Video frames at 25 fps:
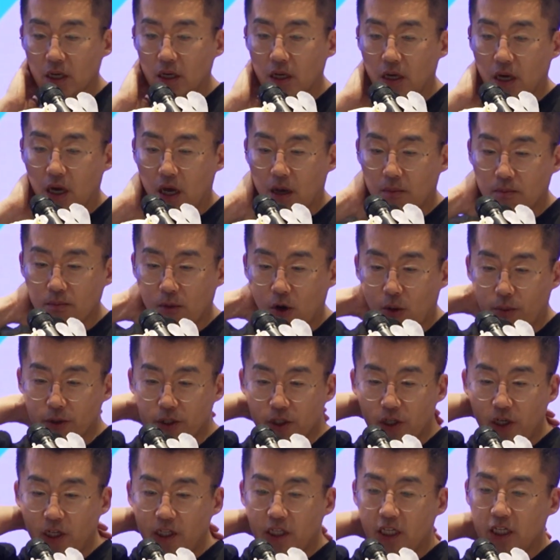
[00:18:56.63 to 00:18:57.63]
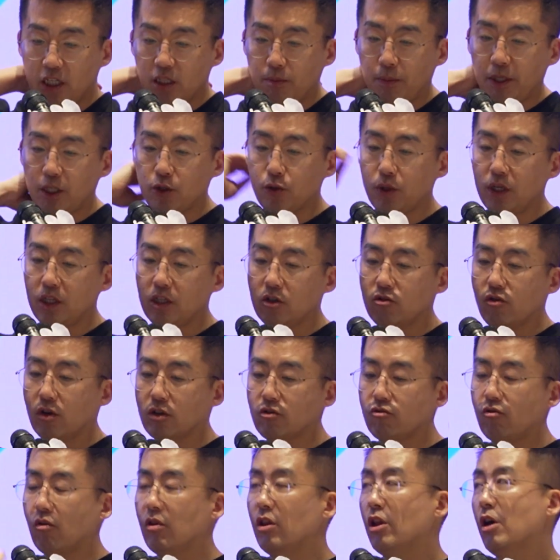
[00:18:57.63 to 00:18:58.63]
opportunities between
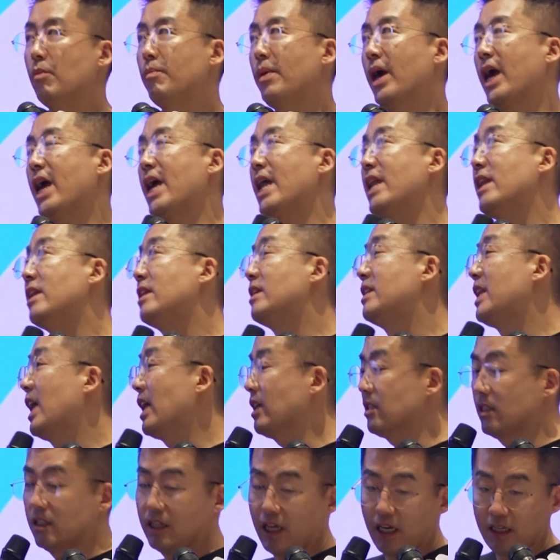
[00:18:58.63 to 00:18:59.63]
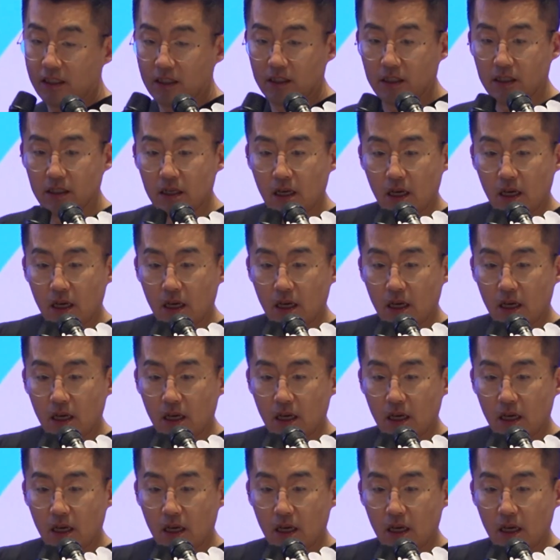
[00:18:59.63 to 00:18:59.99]
cross-rollup and DEX.